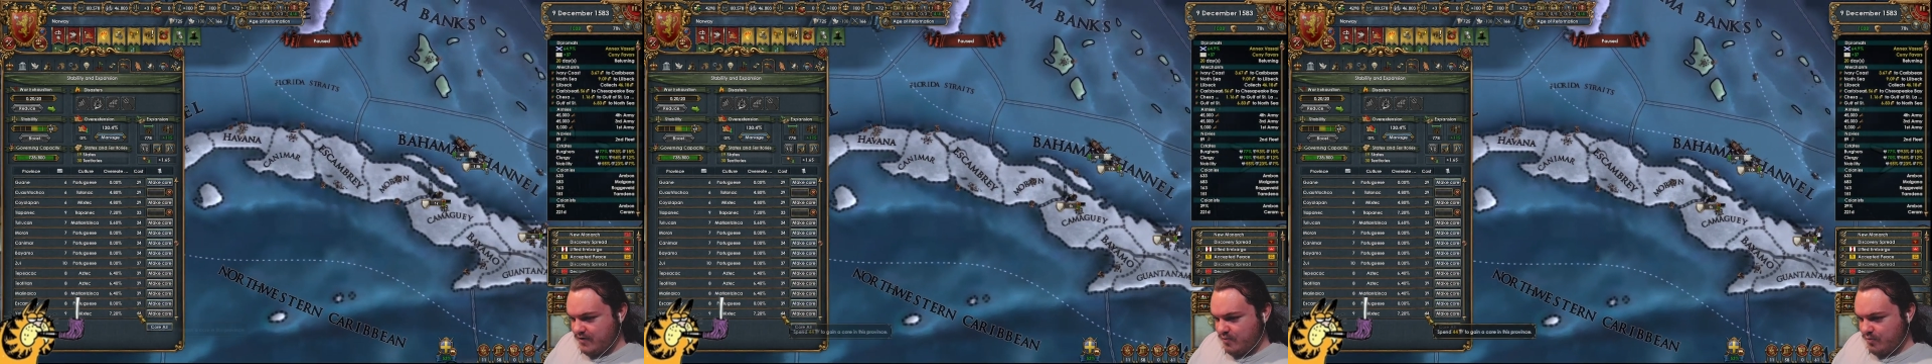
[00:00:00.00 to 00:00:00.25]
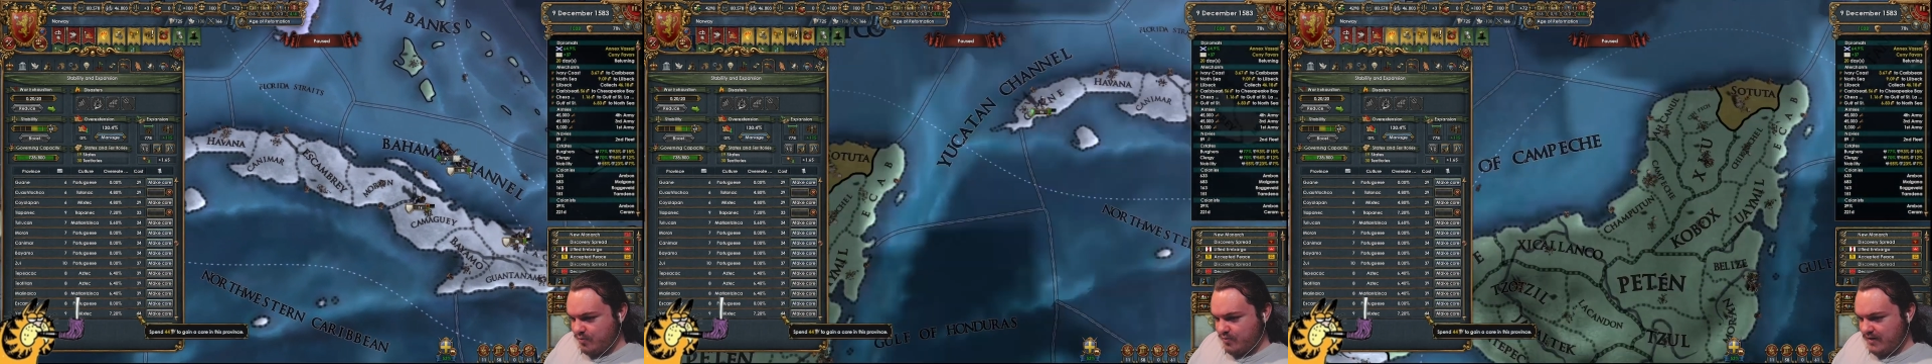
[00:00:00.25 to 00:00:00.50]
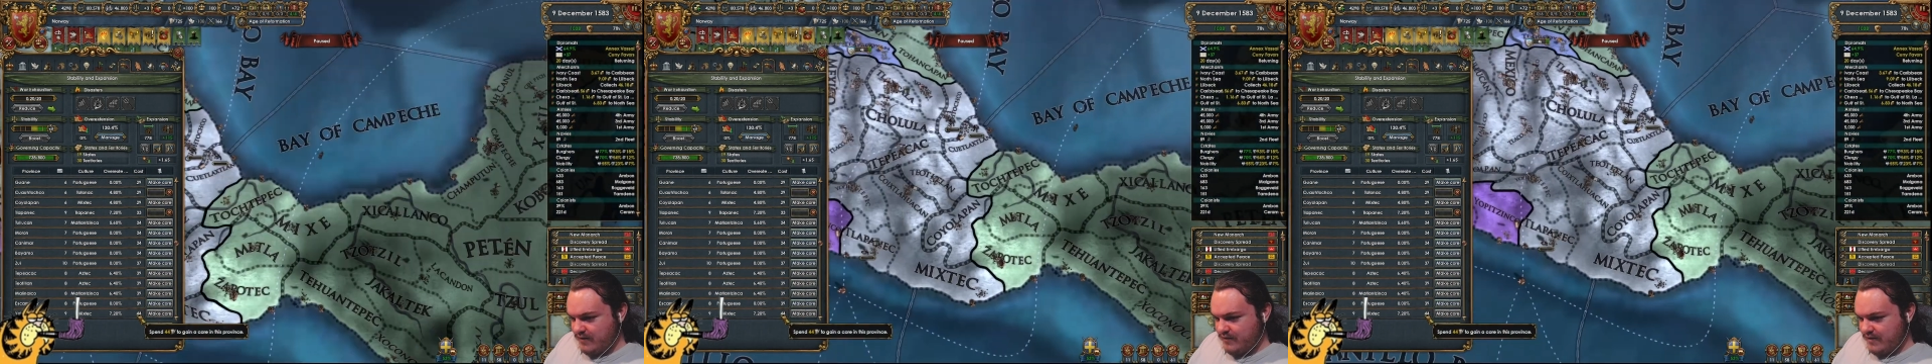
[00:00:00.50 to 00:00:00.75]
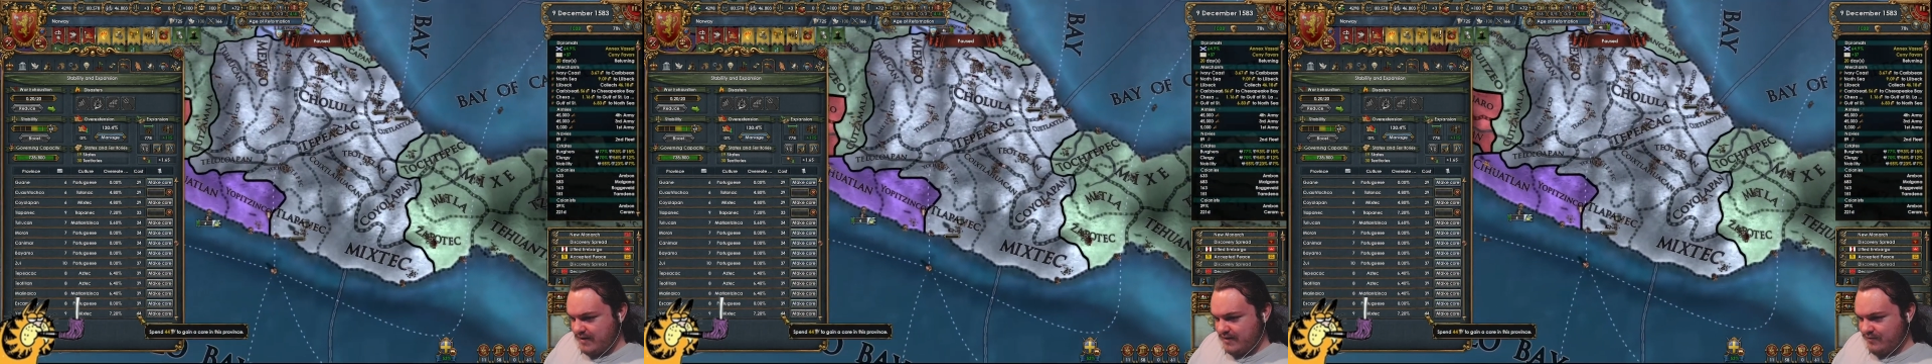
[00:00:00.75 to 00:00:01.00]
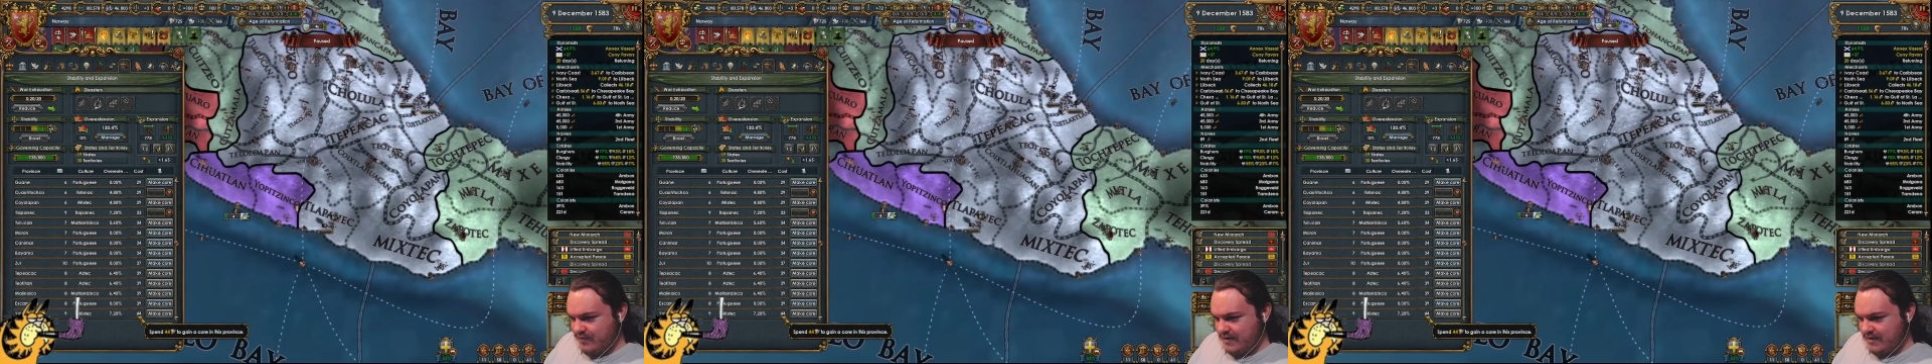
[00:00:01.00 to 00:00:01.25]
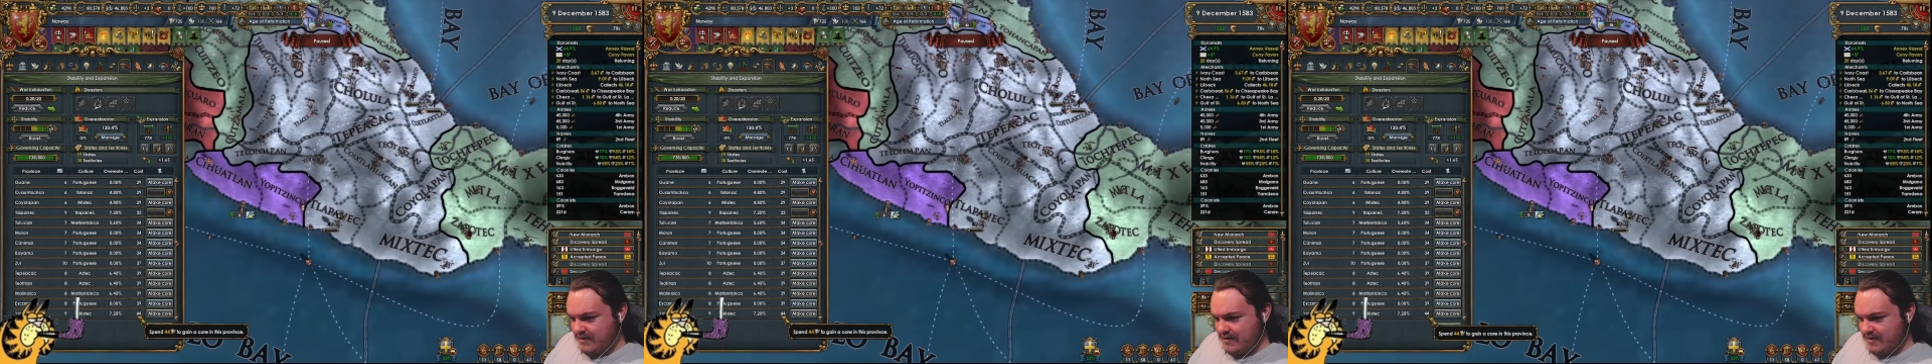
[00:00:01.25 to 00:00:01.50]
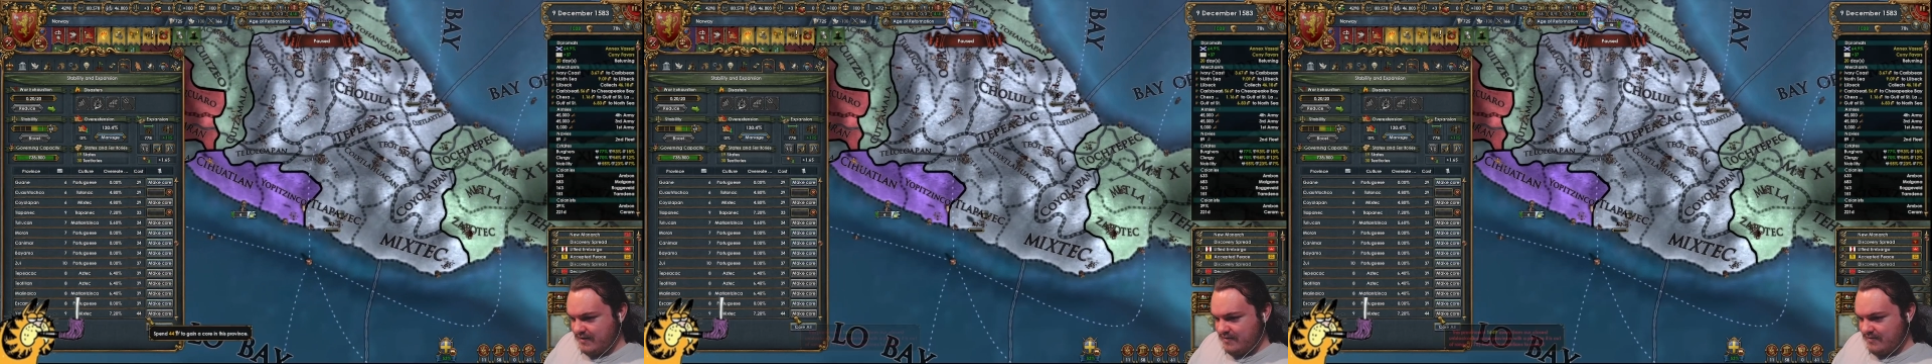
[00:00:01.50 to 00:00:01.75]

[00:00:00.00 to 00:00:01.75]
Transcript: coastal land for that? I don't think I did.